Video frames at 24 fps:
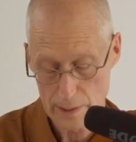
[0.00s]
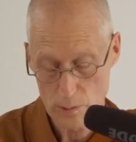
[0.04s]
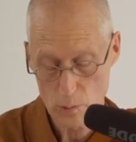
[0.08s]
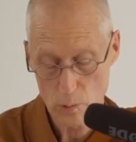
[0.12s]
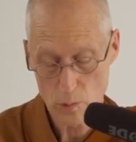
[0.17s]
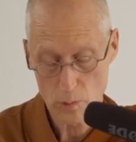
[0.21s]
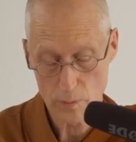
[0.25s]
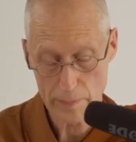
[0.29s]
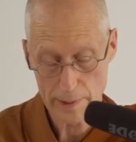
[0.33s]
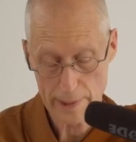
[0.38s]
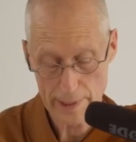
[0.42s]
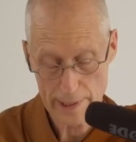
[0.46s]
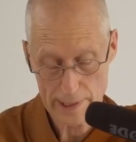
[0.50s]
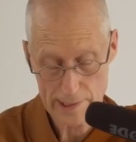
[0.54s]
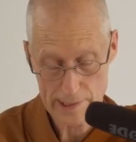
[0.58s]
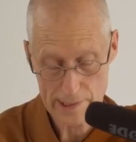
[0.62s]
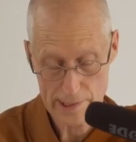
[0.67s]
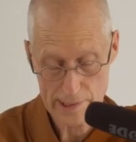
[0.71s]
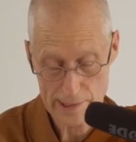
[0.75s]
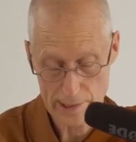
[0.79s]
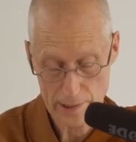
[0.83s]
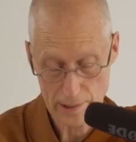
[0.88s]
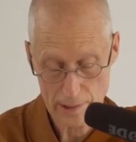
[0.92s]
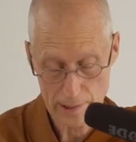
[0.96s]
won't be
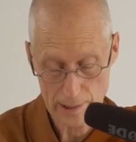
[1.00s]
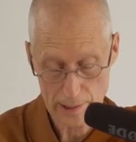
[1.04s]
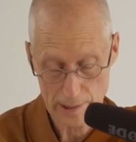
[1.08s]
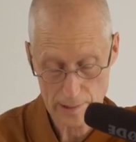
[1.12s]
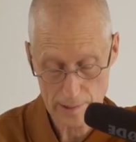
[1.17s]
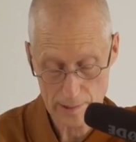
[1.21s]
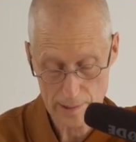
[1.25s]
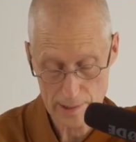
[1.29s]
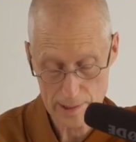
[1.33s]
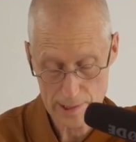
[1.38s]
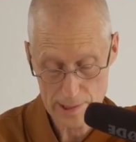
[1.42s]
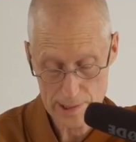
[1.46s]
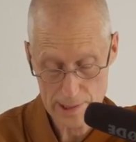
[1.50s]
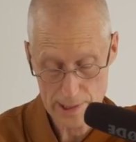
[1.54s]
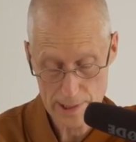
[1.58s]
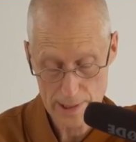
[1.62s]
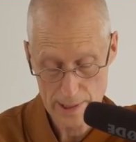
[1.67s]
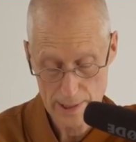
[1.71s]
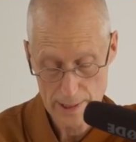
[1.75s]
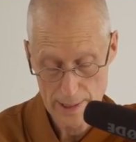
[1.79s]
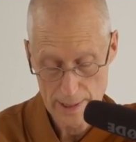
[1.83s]
necessarily lost.